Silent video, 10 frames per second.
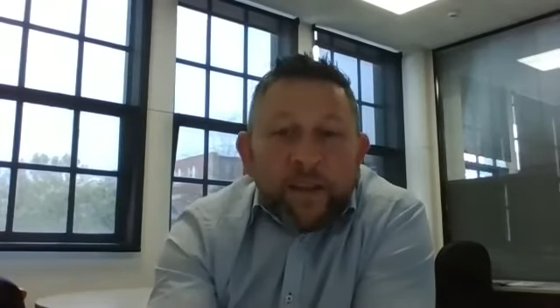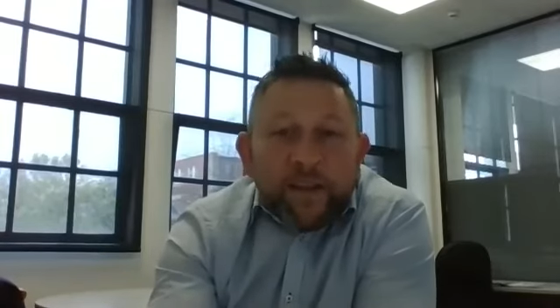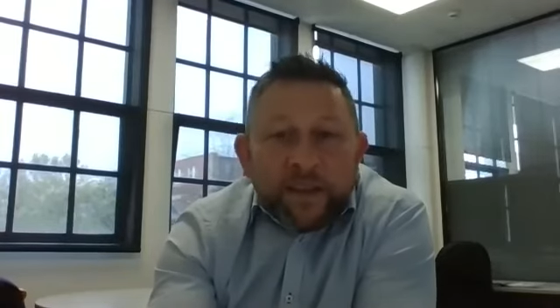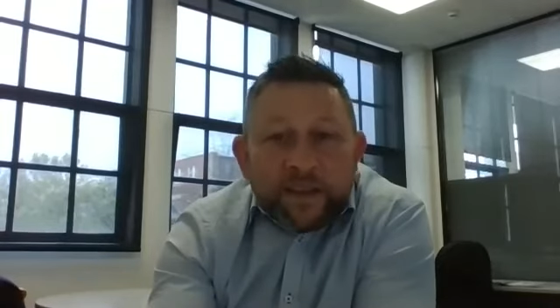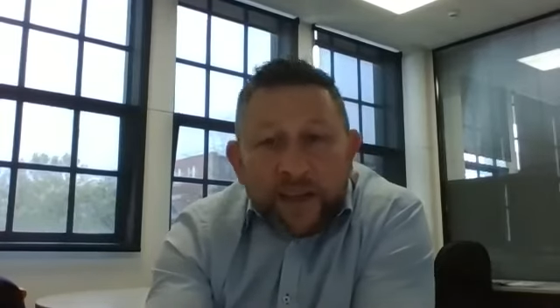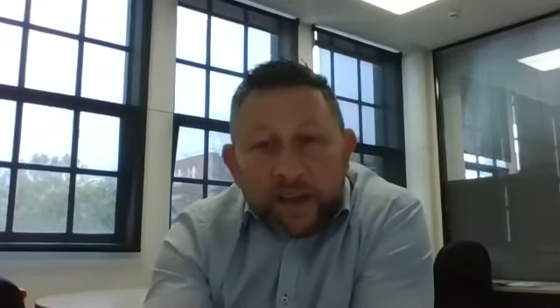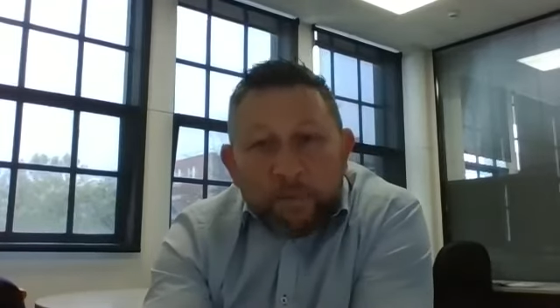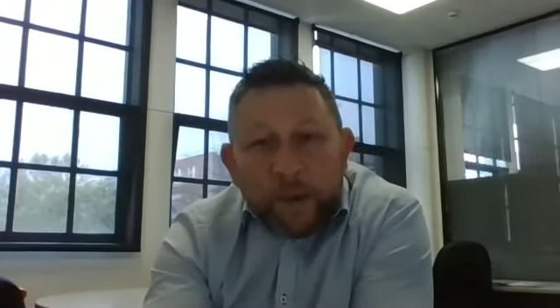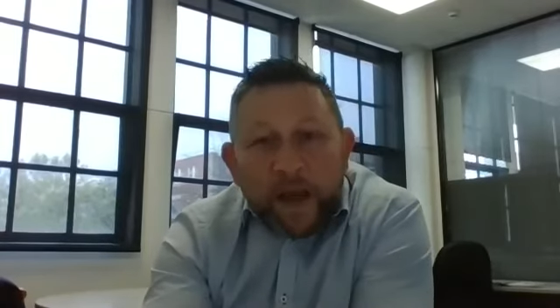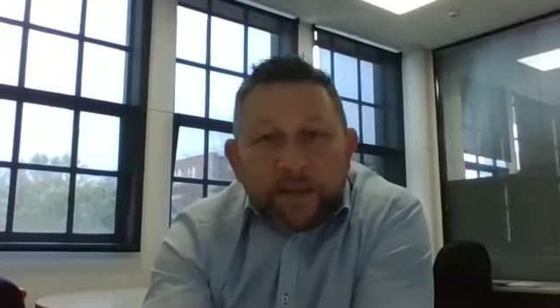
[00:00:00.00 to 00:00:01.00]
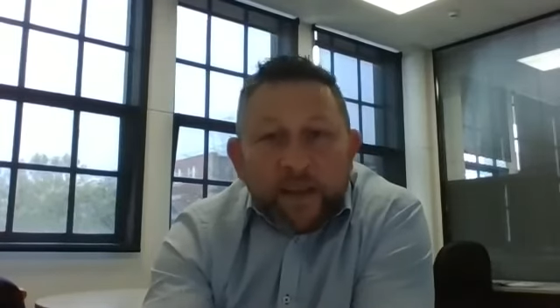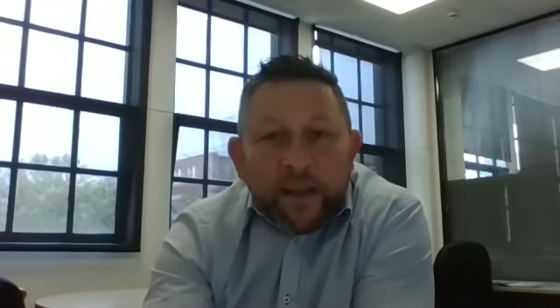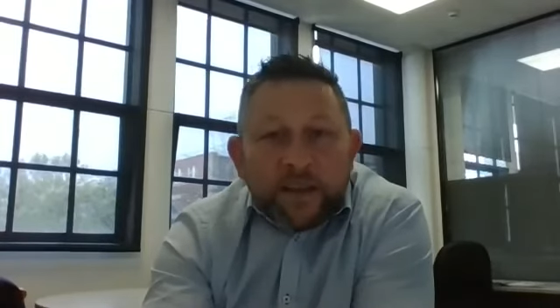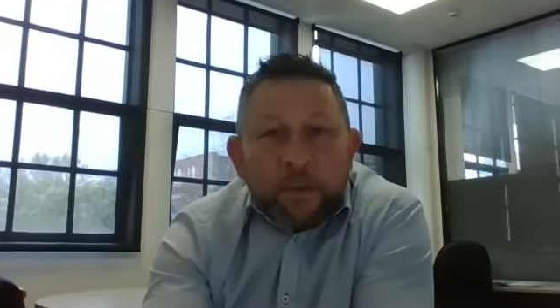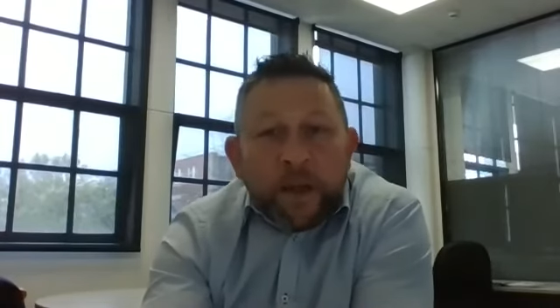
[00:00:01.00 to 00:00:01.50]
The second part to that
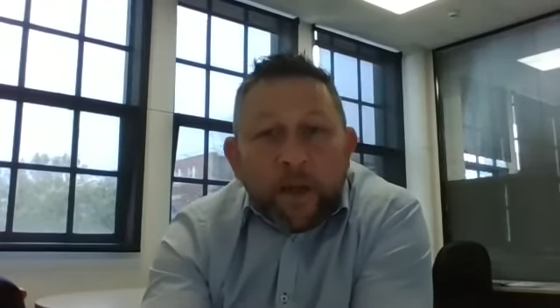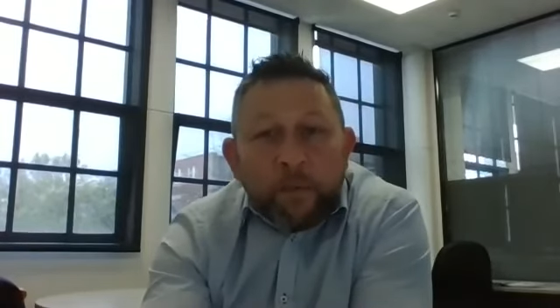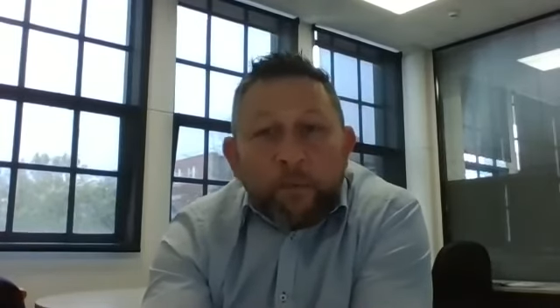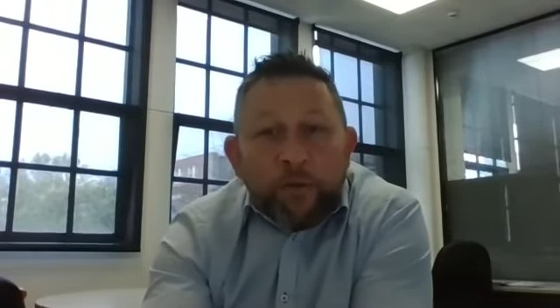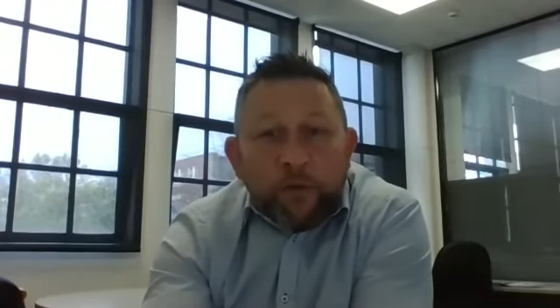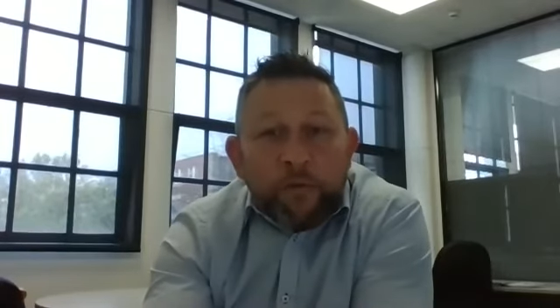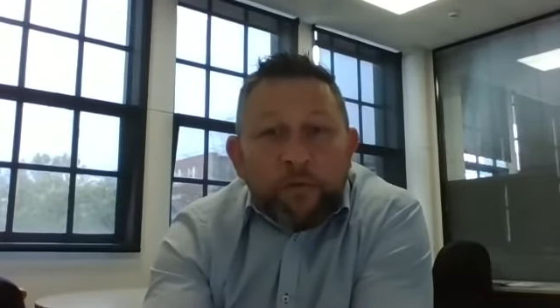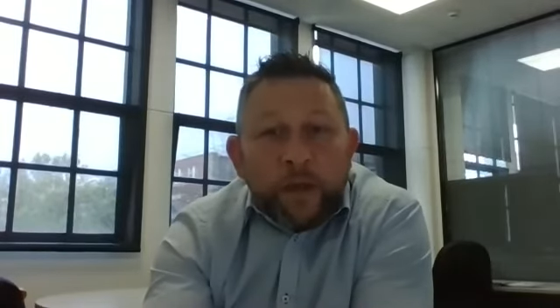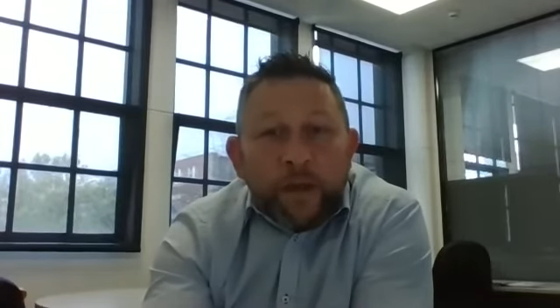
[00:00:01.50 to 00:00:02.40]
is being able to prove